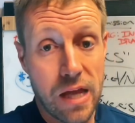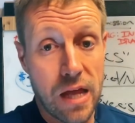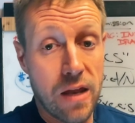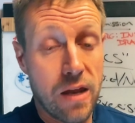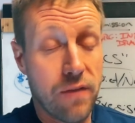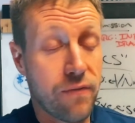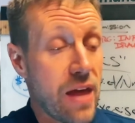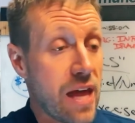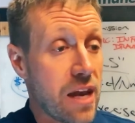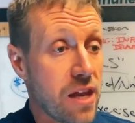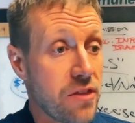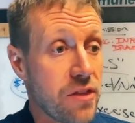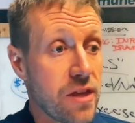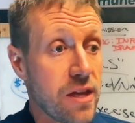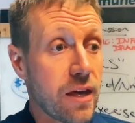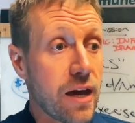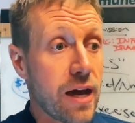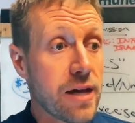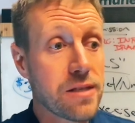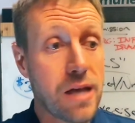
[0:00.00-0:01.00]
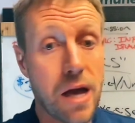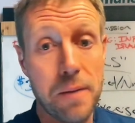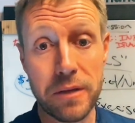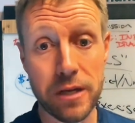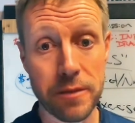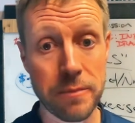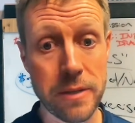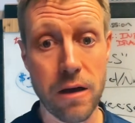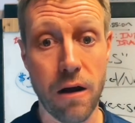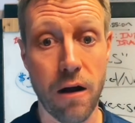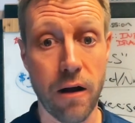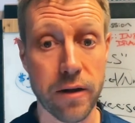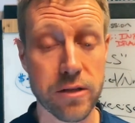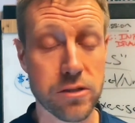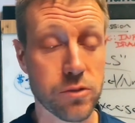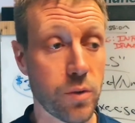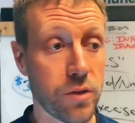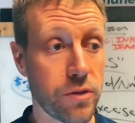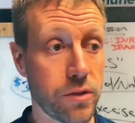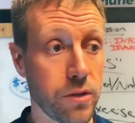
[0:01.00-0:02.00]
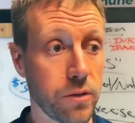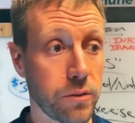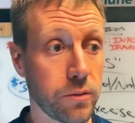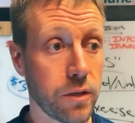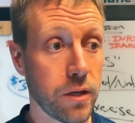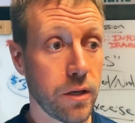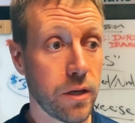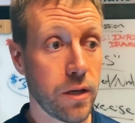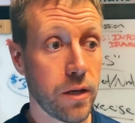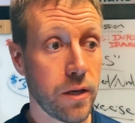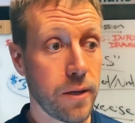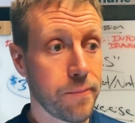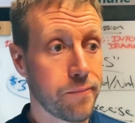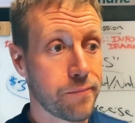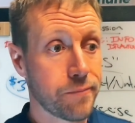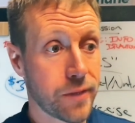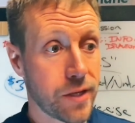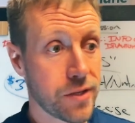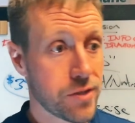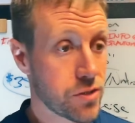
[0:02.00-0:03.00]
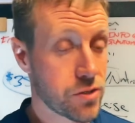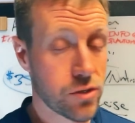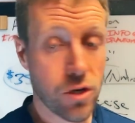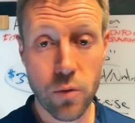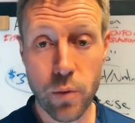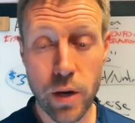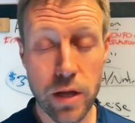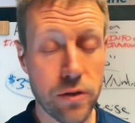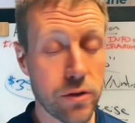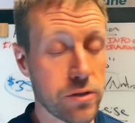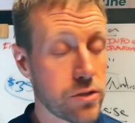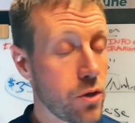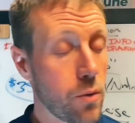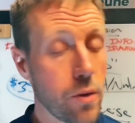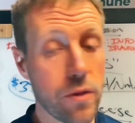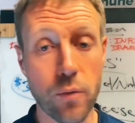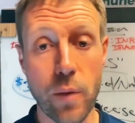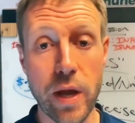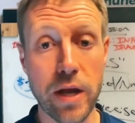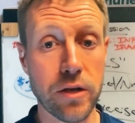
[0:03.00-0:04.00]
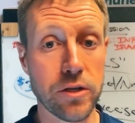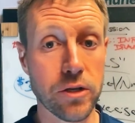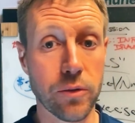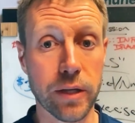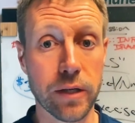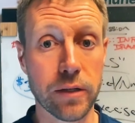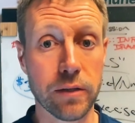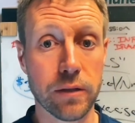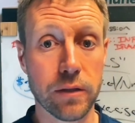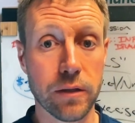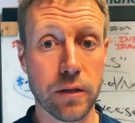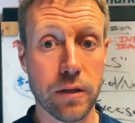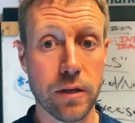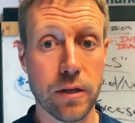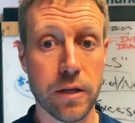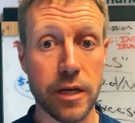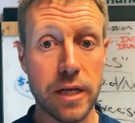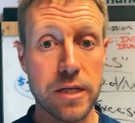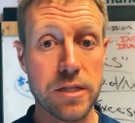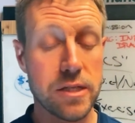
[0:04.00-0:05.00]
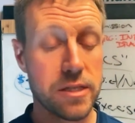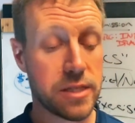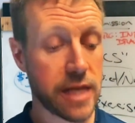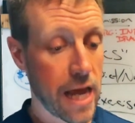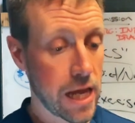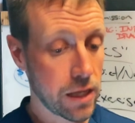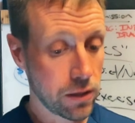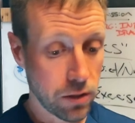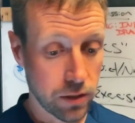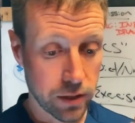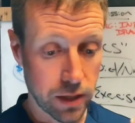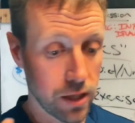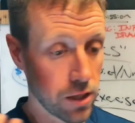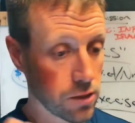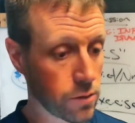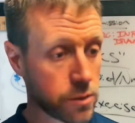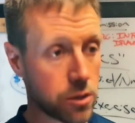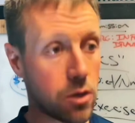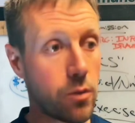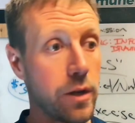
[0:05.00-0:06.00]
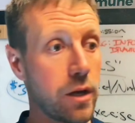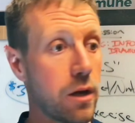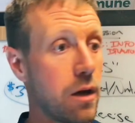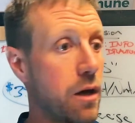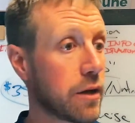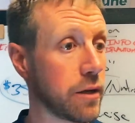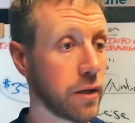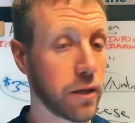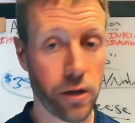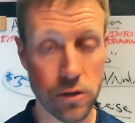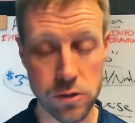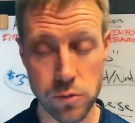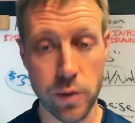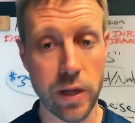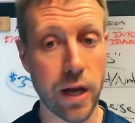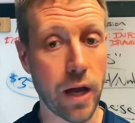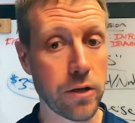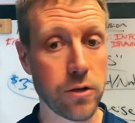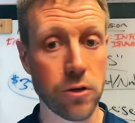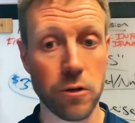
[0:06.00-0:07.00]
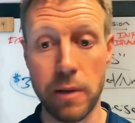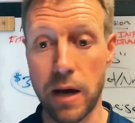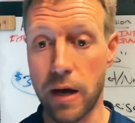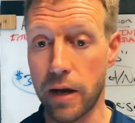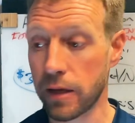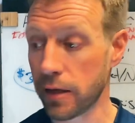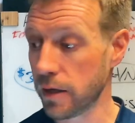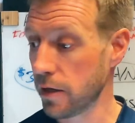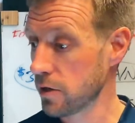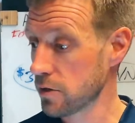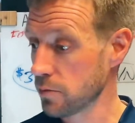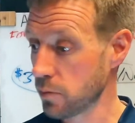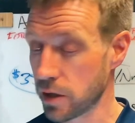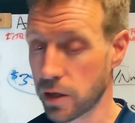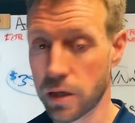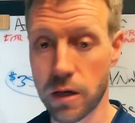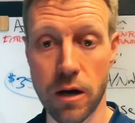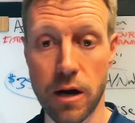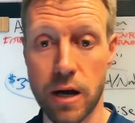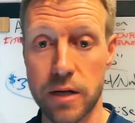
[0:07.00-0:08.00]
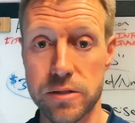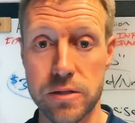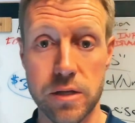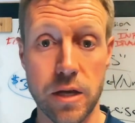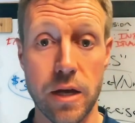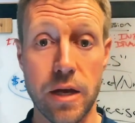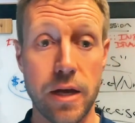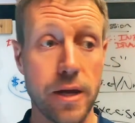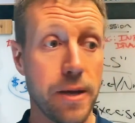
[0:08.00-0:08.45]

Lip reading: And if anything, guys, I'm going to be honest with you because there's no other way to do it. It's just say, hey, look, here's what's going on. Here's what we got to do about it. Here's what it costs.